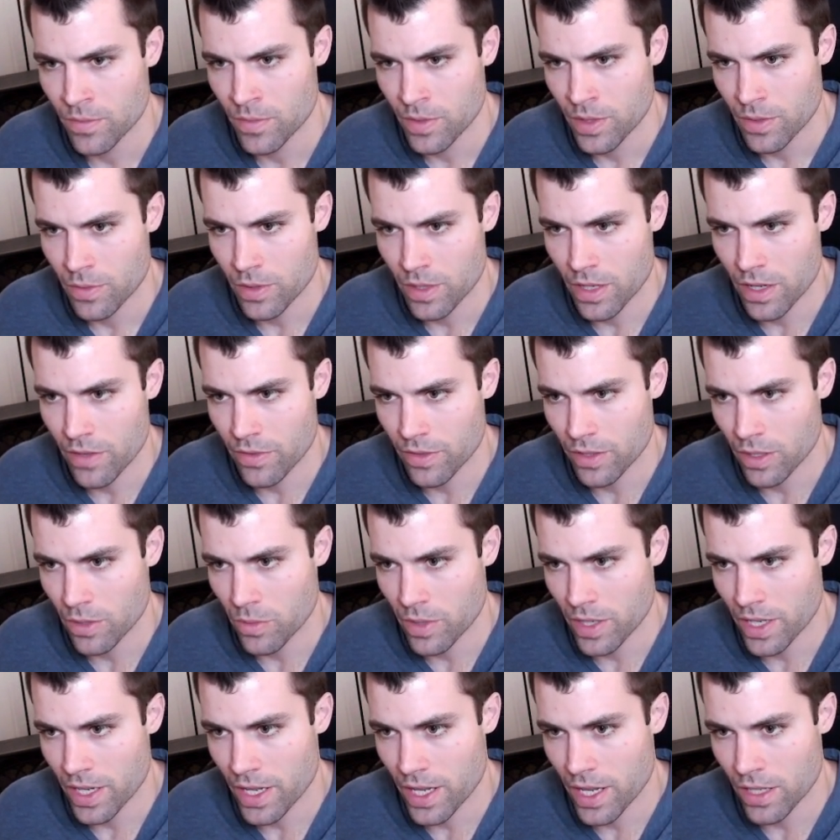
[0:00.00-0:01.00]
We don't have a good
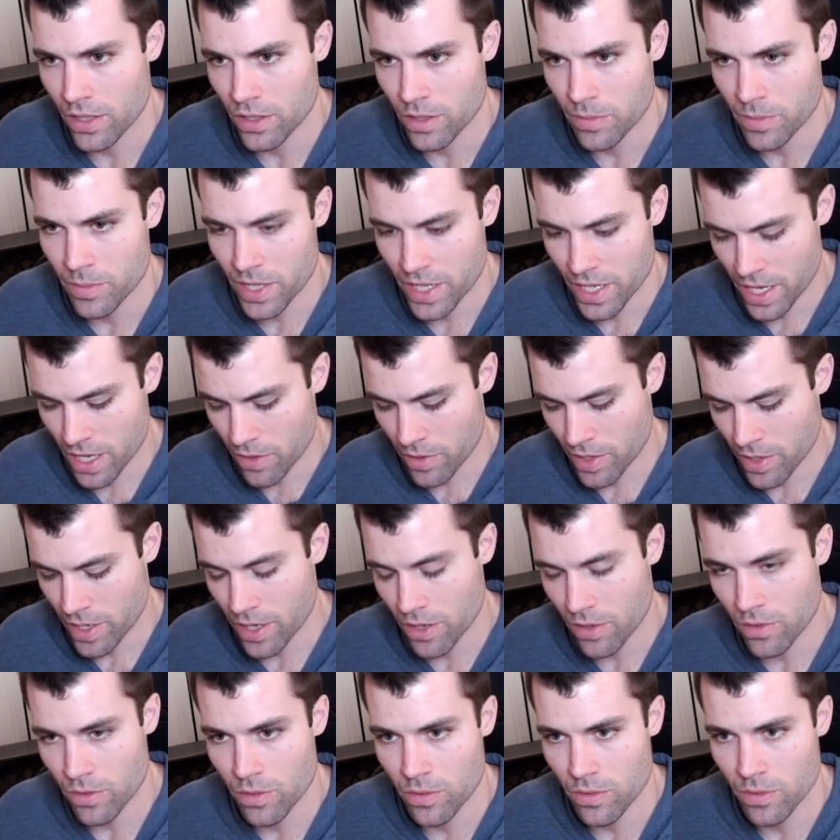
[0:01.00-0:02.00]
way to handle them right now, and I
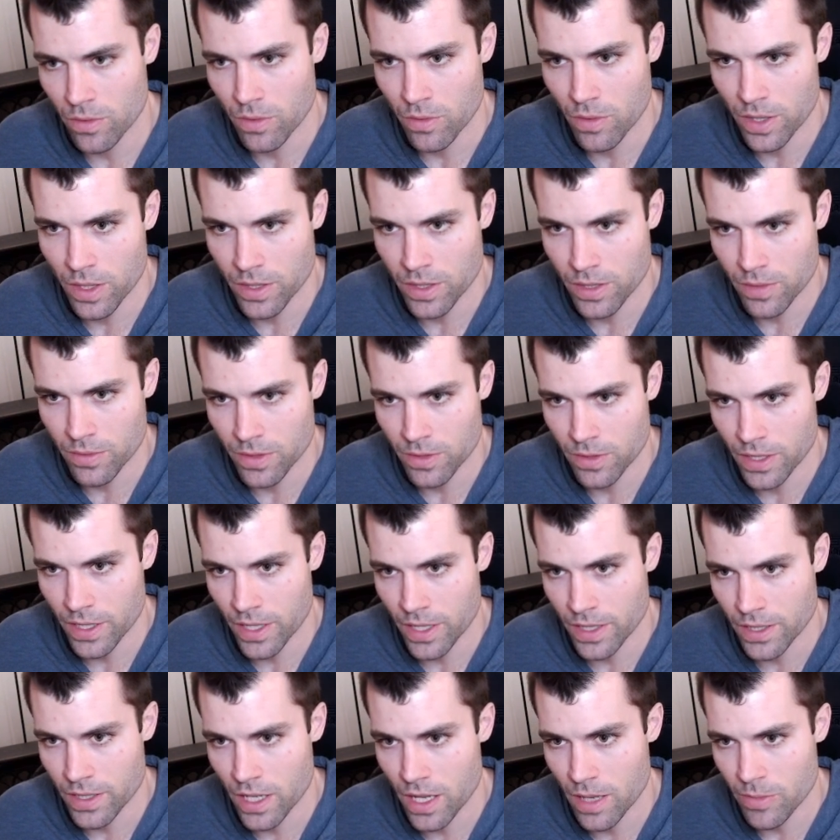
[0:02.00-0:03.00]
don't want to
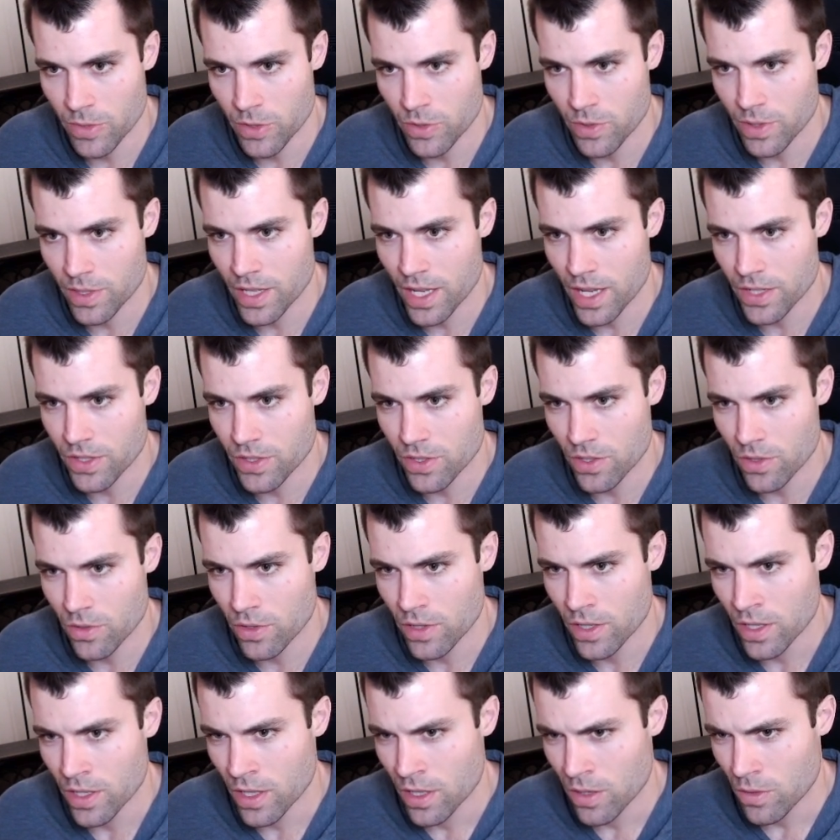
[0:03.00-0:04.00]
take time doing that, so
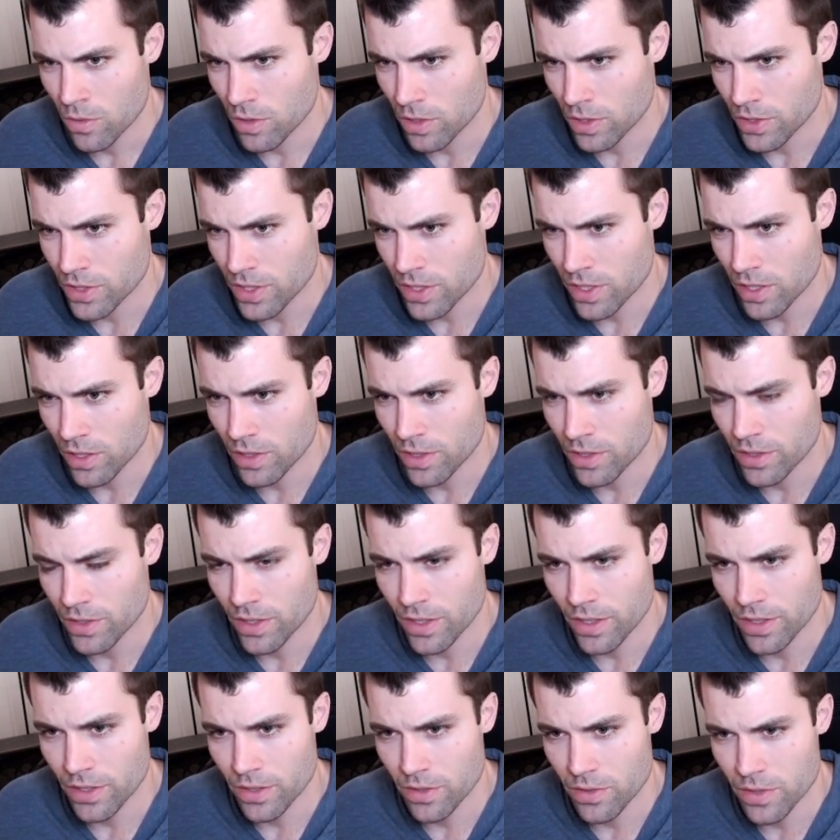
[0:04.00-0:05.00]
we'll just alert
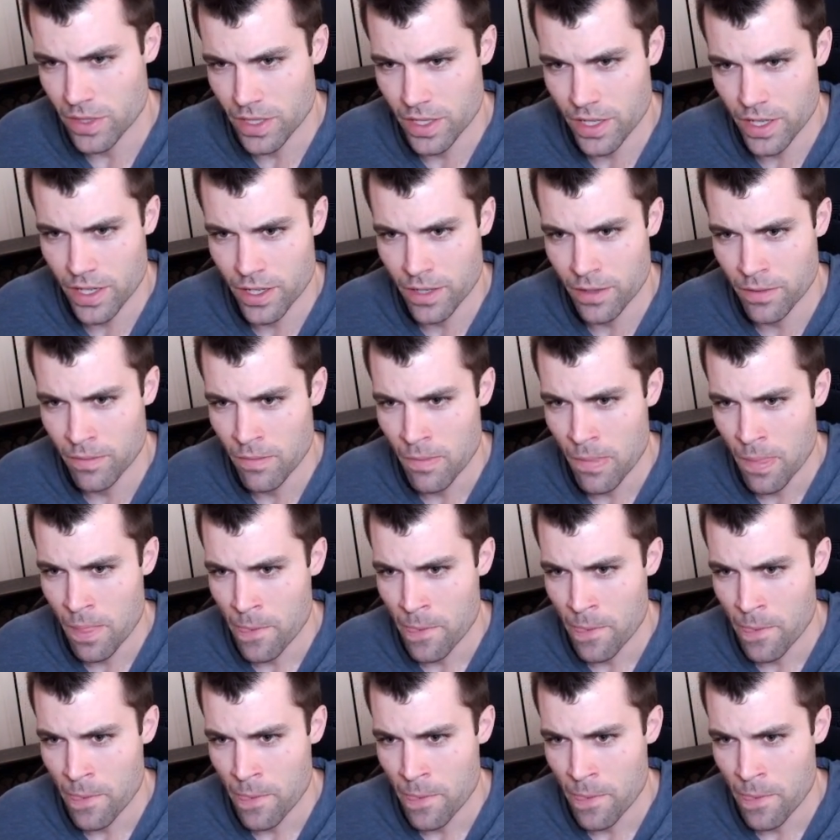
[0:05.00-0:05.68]
that there was an error.